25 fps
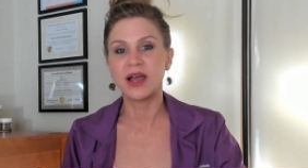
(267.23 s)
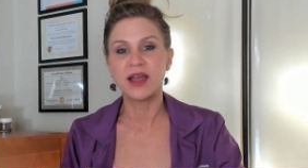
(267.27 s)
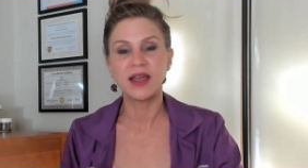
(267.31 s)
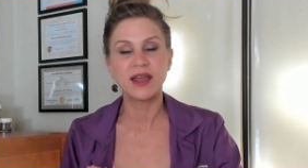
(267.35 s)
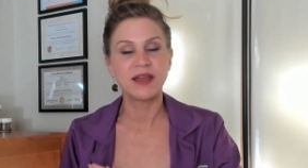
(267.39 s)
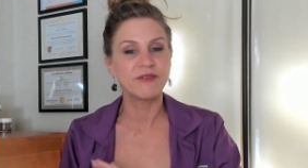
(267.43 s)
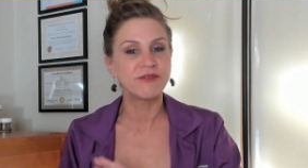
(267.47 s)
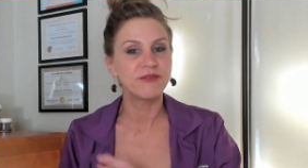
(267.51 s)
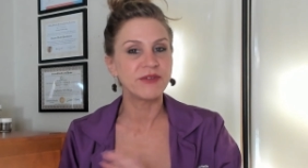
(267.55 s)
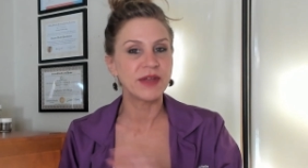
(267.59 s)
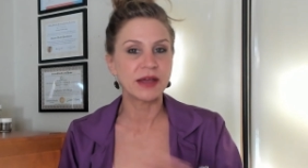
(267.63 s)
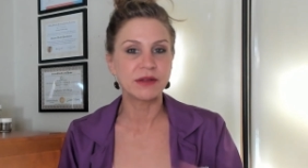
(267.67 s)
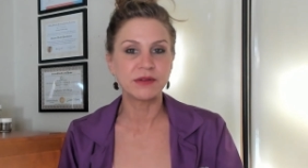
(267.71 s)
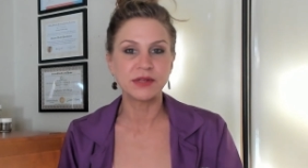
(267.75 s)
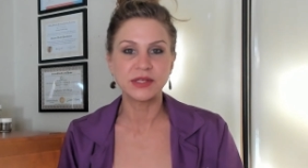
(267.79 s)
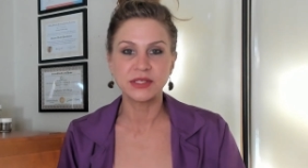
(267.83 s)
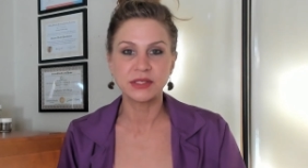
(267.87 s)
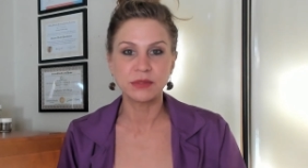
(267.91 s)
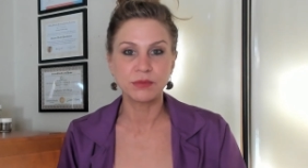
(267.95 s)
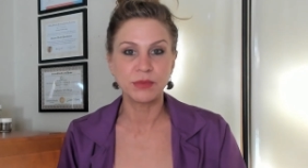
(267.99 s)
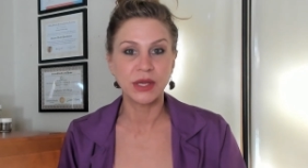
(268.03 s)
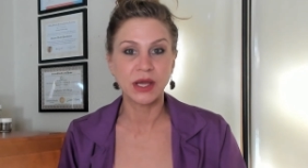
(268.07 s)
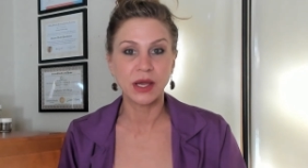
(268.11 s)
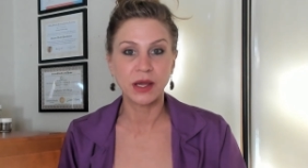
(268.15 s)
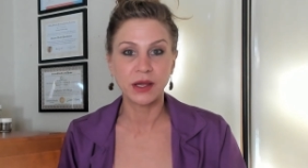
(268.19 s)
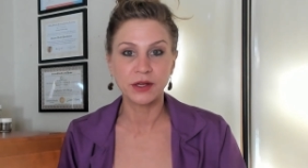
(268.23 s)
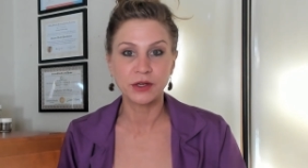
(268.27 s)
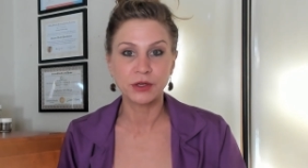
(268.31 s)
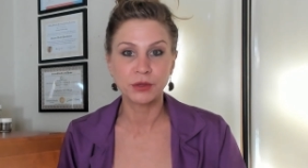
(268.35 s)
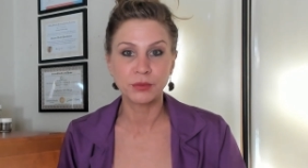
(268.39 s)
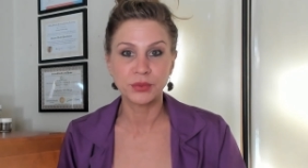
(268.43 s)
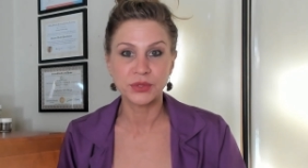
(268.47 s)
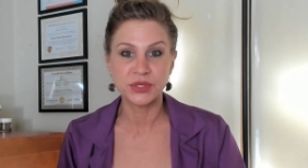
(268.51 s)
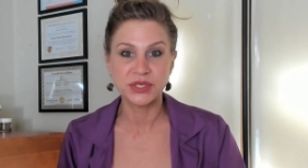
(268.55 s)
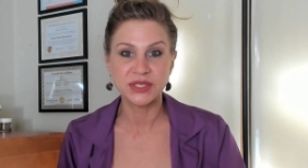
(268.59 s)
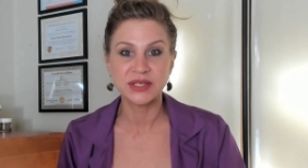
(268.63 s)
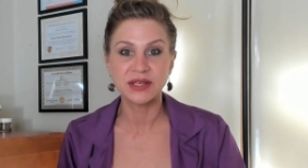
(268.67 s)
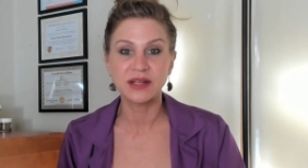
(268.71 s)
I have found it to be
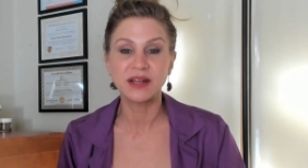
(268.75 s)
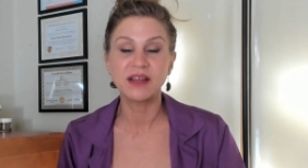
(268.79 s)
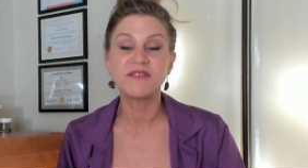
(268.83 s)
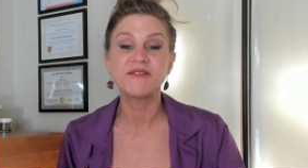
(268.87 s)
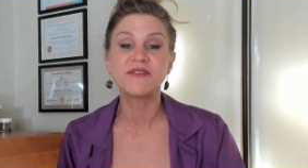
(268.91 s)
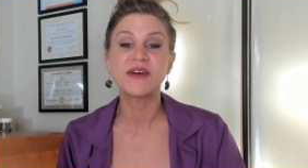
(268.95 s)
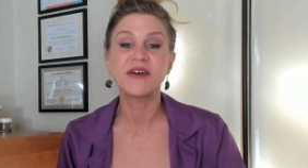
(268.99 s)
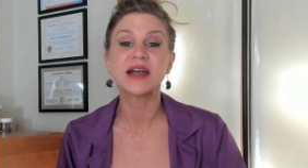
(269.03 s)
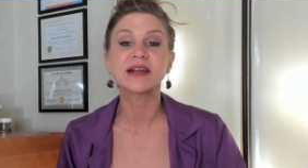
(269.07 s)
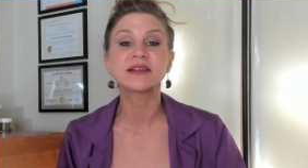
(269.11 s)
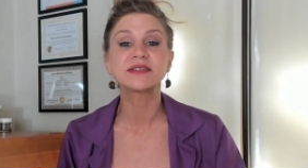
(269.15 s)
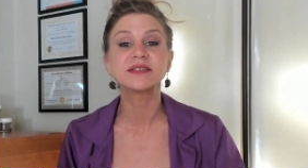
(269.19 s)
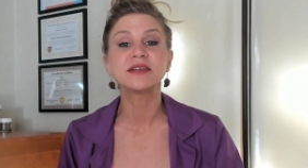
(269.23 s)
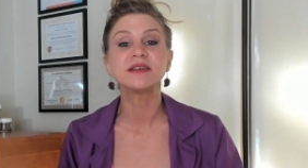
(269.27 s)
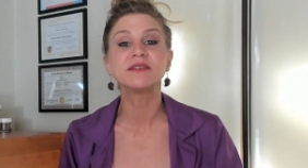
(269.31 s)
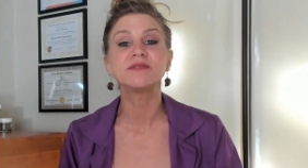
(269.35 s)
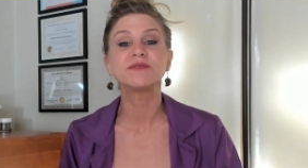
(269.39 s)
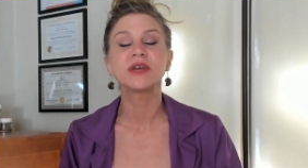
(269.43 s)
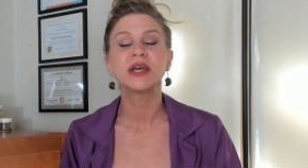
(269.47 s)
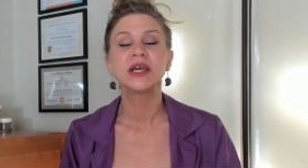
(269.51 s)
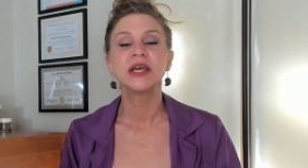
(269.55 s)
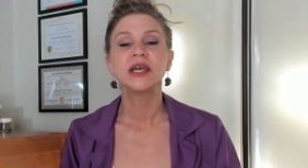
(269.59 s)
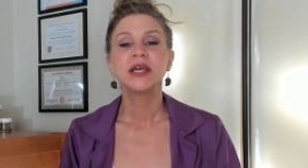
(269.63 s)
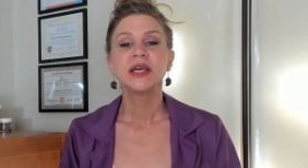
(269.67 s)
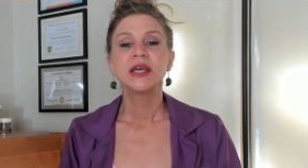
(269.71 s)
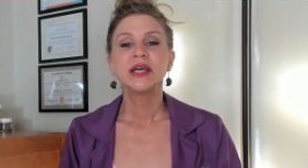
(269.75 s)
100% effective.